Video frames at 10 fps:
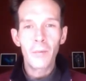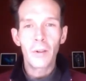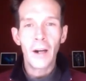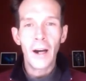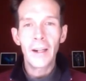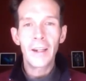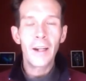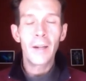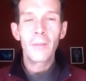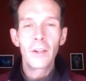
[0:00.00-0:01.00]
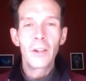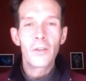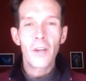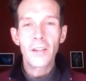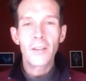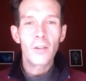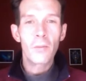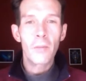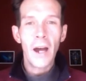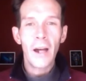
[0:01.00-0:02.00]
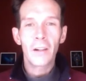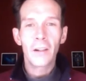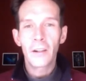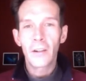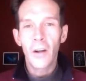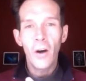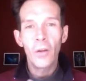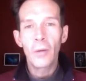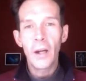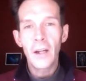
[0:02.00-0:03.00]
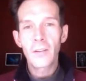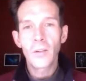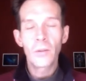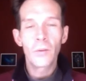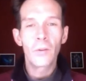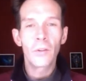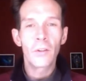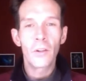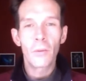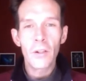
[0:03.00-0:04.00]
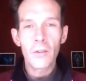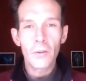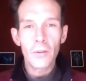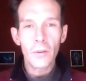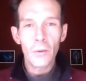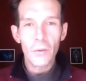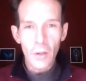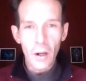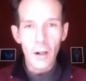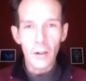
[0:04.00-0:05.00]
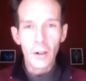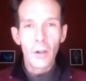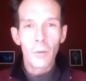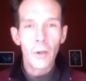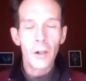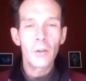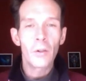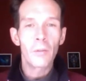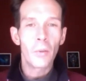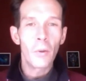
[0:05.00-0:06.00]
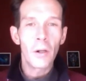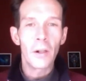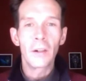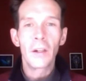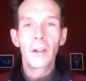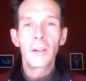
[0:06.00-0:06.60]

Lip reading: Well, I am traces you back all the way to the original soul star, where you were born.